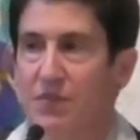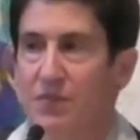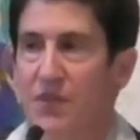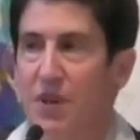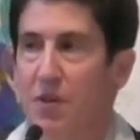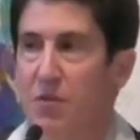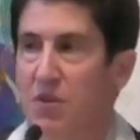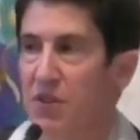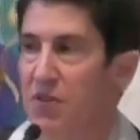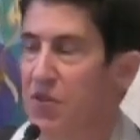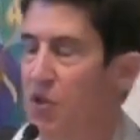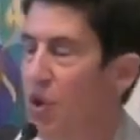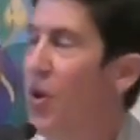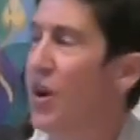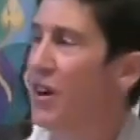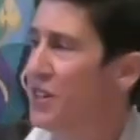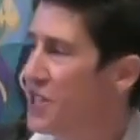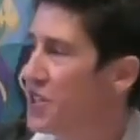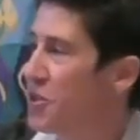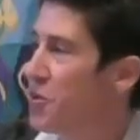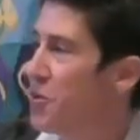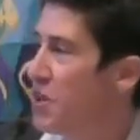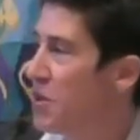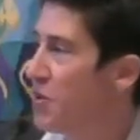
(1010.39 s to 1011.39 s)
I mean, if you're on a
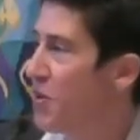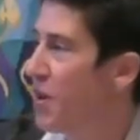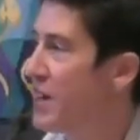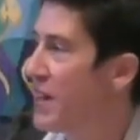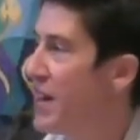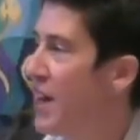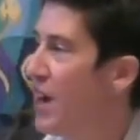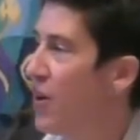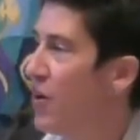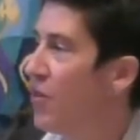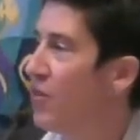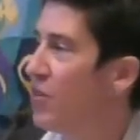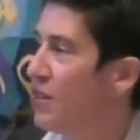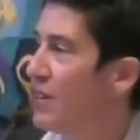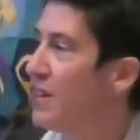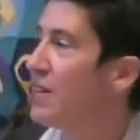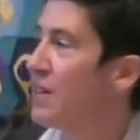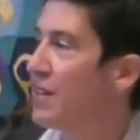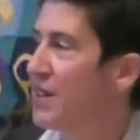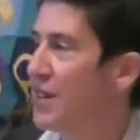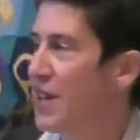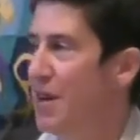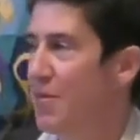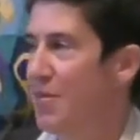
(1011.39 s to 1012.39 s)
screen right now,
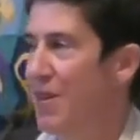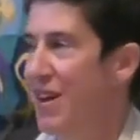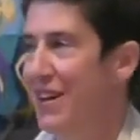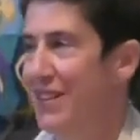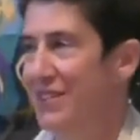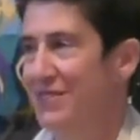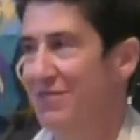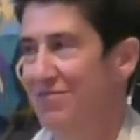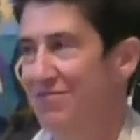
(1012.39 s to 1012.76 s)
come on.